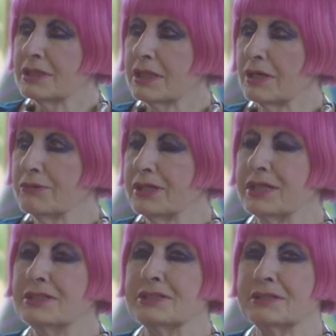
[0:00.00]
going
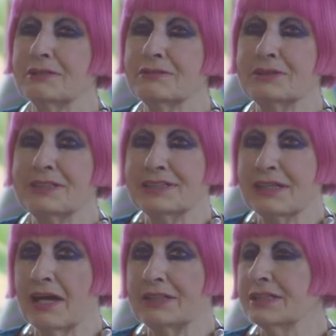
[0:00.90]
into
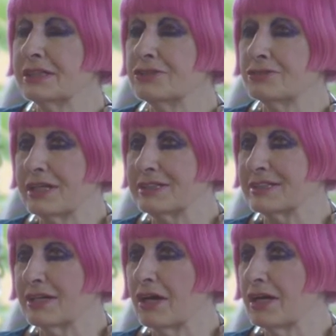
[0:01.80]
designing a
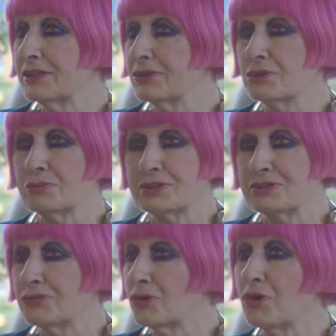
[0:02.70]
dress that I thought
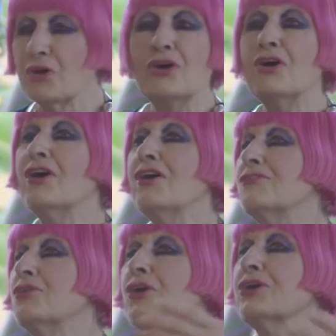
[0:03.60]
was for
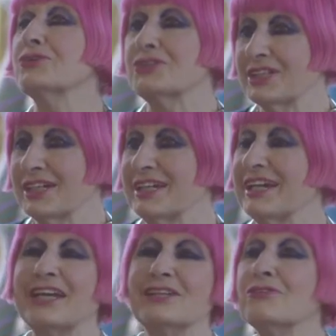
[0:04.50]

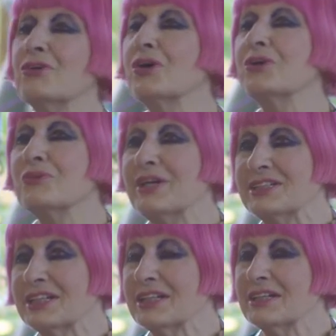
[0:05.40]
royalty and a royal
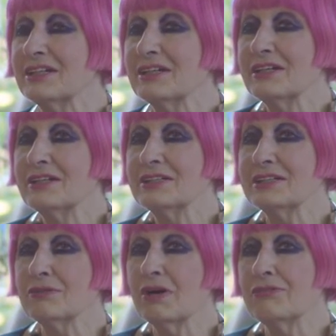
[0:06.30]
wedding.
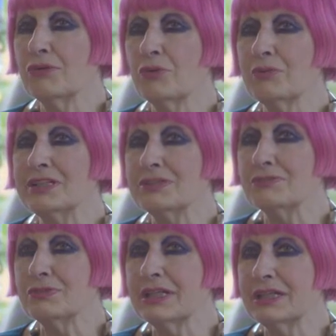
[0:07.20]
So I've always
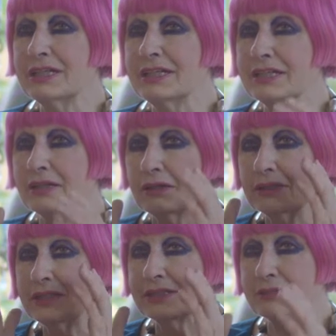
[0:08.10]
really
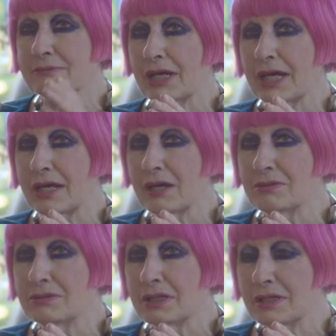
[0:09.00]
gone into my
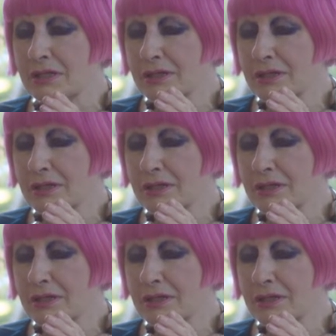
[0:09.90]
own